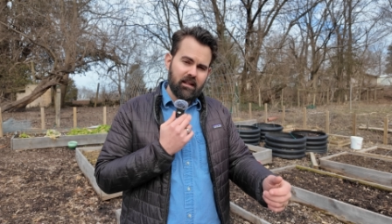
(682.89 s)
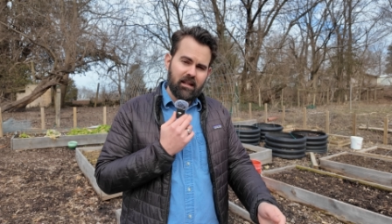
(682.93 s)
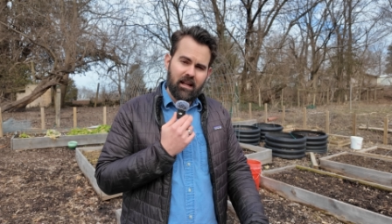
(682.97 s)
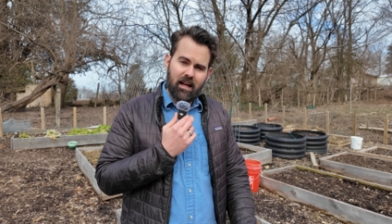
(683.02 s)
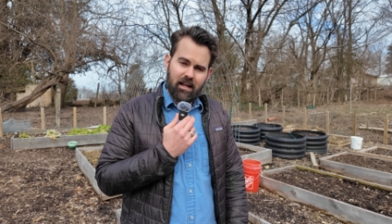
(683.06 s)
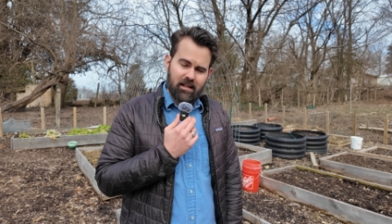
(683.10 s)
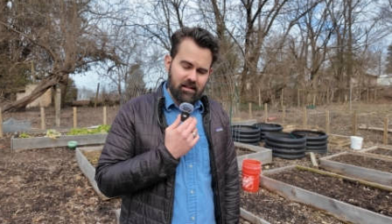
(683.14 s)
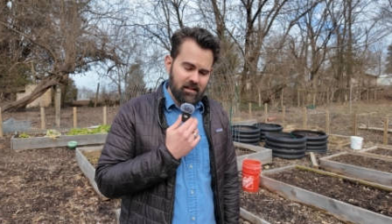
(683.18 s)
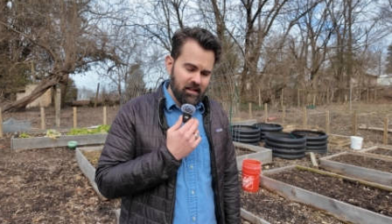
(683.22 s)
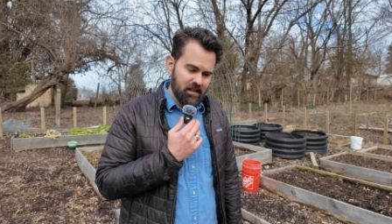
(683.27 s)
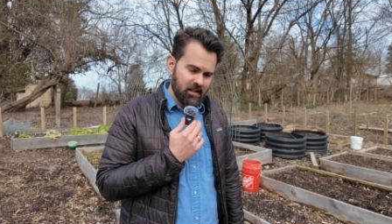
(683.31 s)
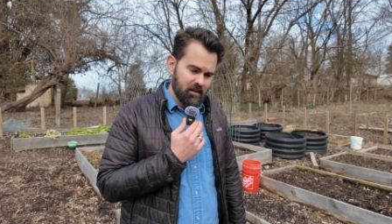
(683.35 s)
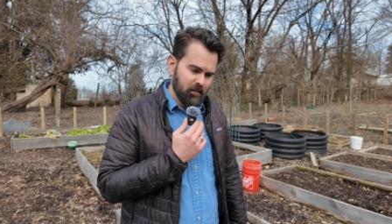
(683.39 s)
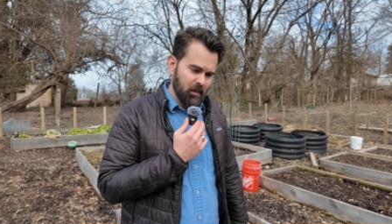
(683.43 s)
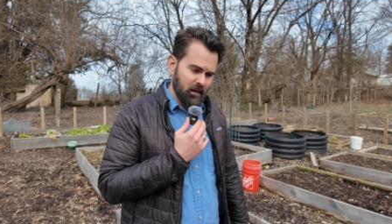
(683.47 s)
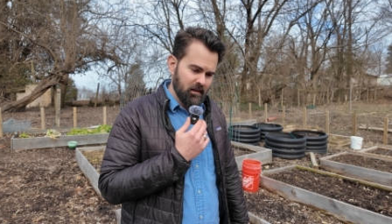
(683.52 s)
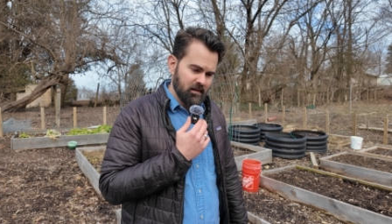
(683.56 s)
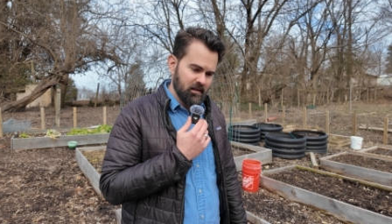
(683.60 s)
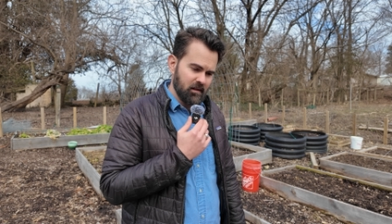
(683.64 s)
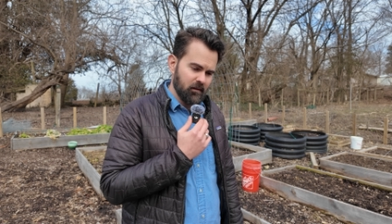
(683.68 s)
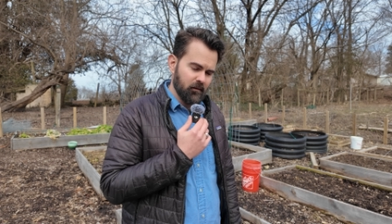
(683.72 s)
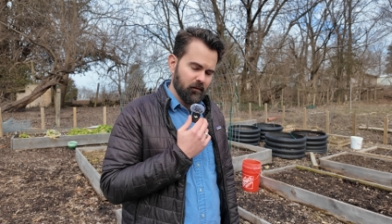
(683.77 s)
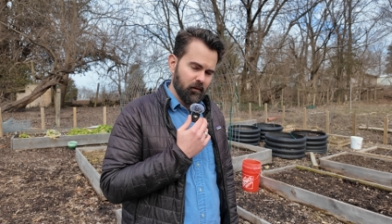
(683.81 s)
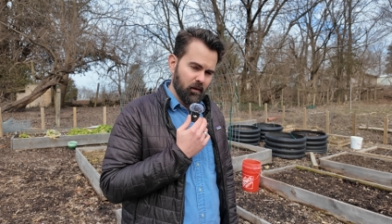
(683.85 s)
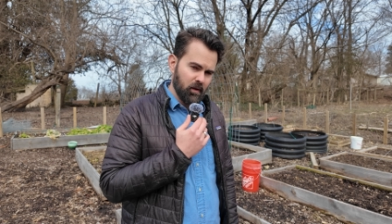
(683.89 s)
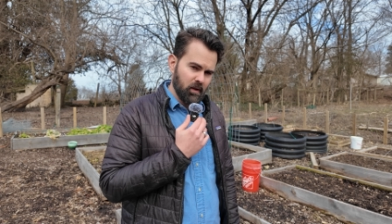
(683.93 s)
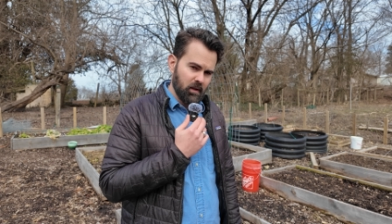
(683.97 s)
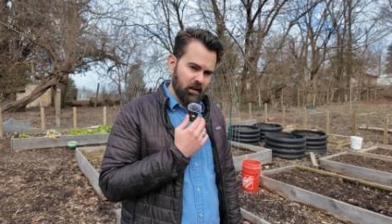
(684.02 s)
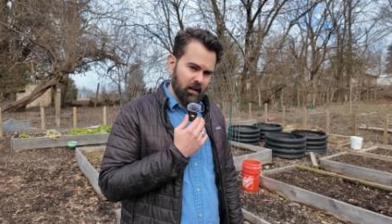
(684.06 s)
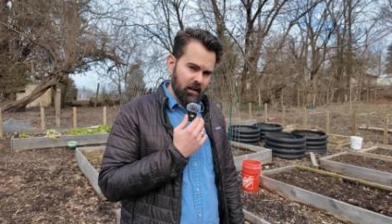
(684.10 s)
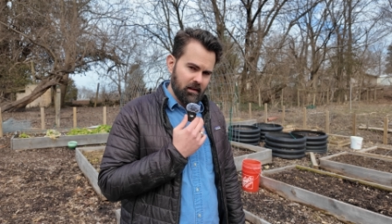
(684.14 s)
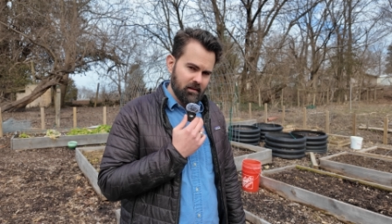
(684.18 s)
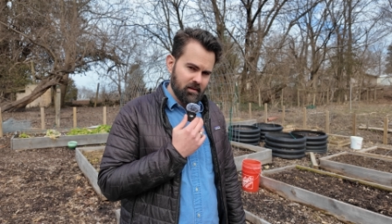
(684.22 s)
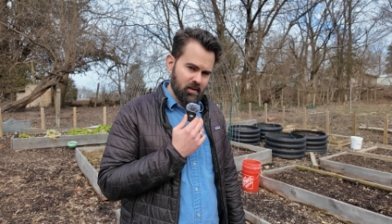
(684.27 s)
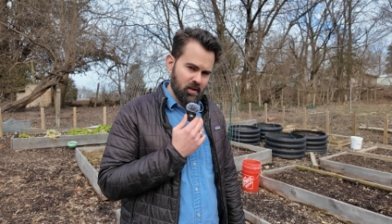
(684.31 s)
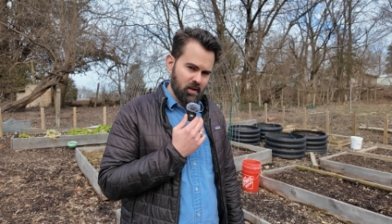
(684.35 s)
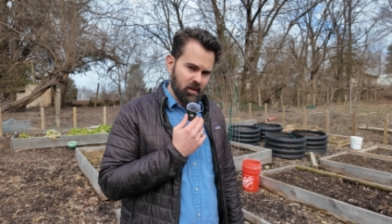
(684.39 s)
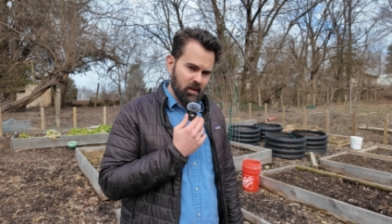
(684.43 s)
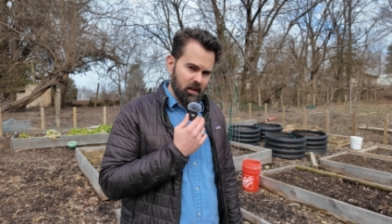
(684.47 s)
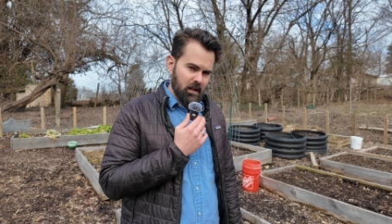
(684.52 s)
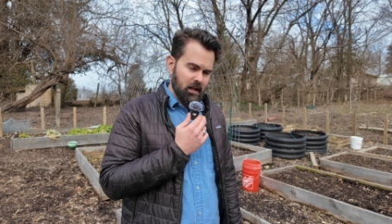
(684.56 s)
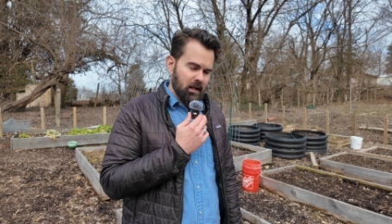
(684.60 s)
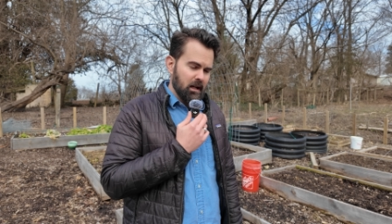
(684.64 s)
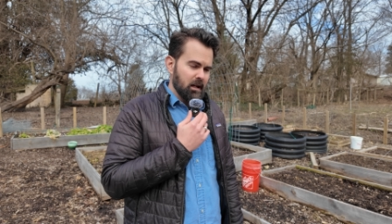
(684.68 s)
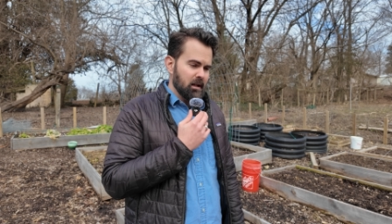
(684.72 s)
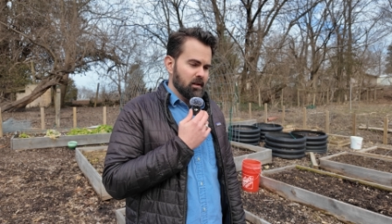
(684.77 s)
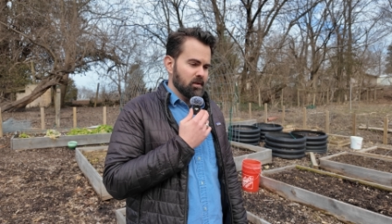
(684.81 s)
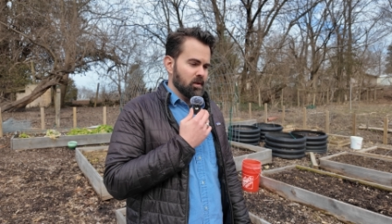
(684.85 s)
nice expensive fertilizer.
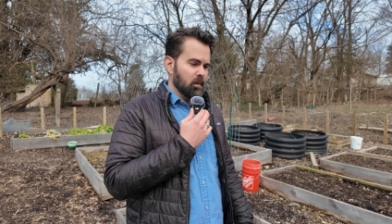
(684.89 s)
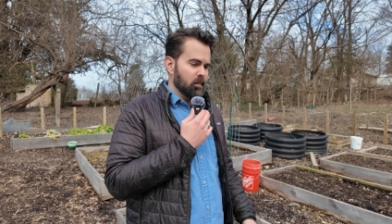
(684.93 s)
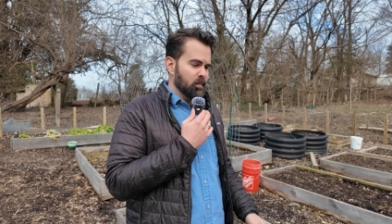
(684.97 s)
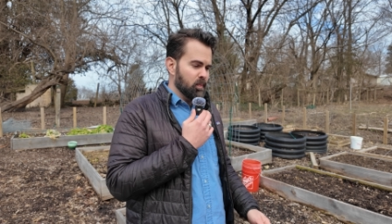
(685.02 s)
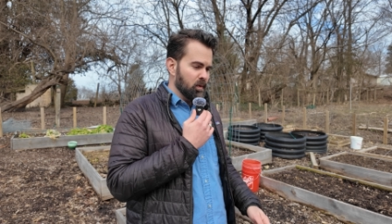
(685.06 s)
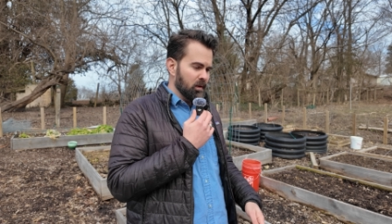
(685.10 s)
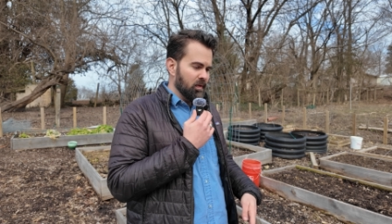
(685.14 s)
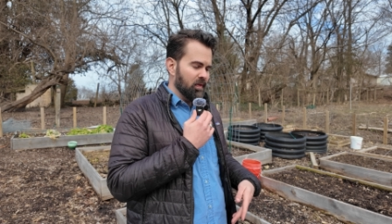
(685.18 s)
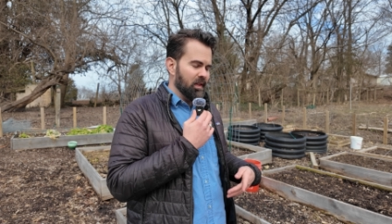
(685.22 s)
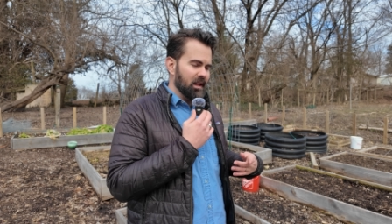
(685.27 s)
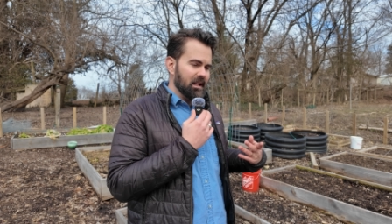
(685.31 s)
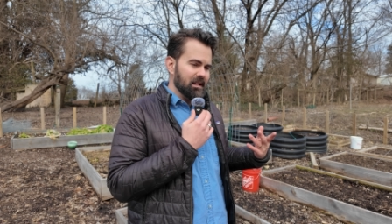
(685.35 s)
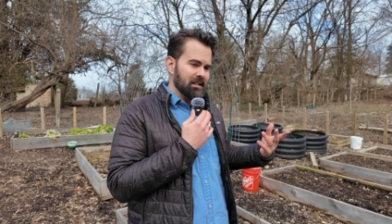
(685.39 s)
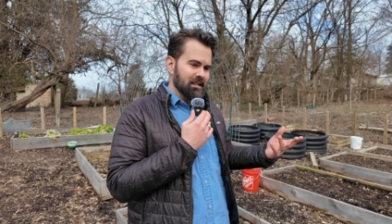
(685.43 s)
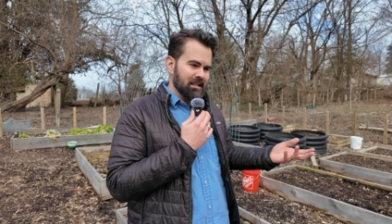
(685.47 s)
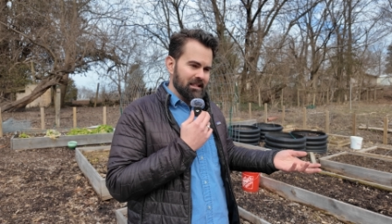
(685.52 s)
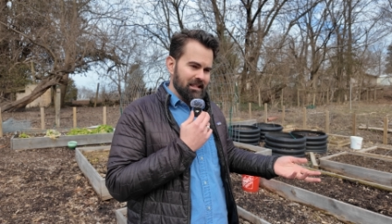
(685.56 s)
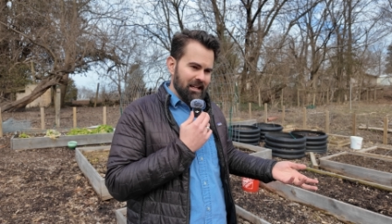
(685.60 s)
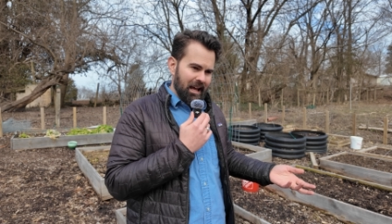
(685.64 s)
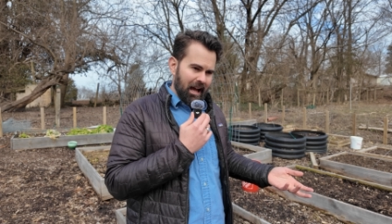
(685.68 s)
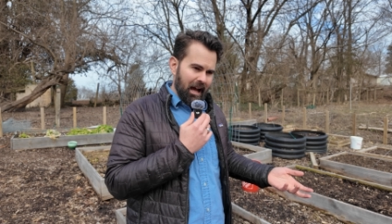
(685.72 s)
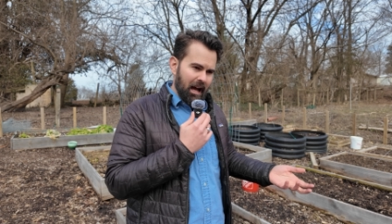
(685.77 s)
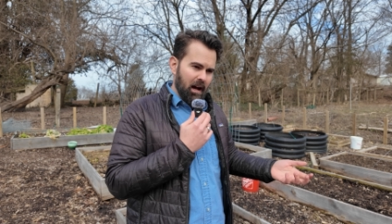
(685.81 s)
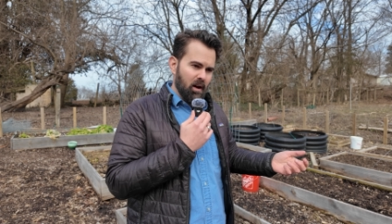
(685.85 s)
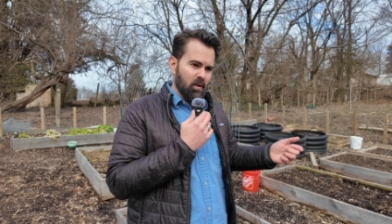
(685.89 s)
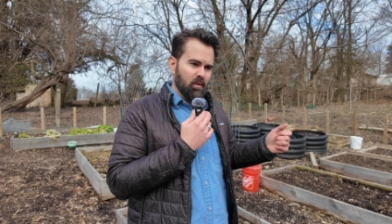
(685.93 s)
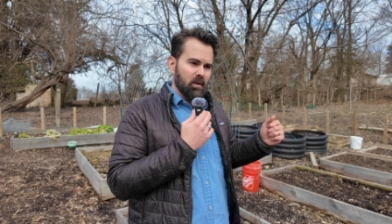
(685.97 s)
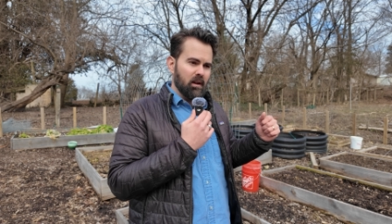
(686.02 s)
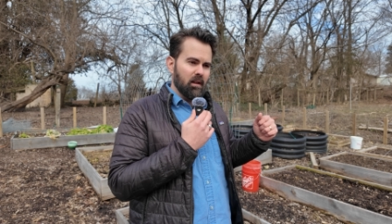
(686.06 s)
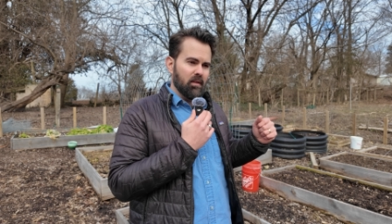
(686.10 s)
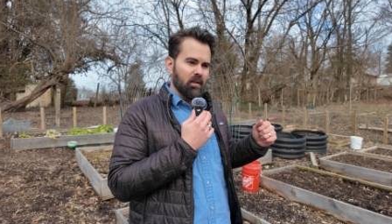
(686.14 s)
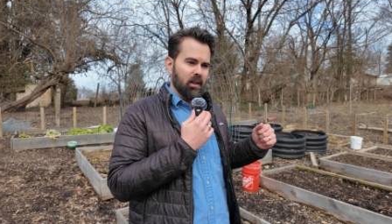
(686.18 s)
So put things down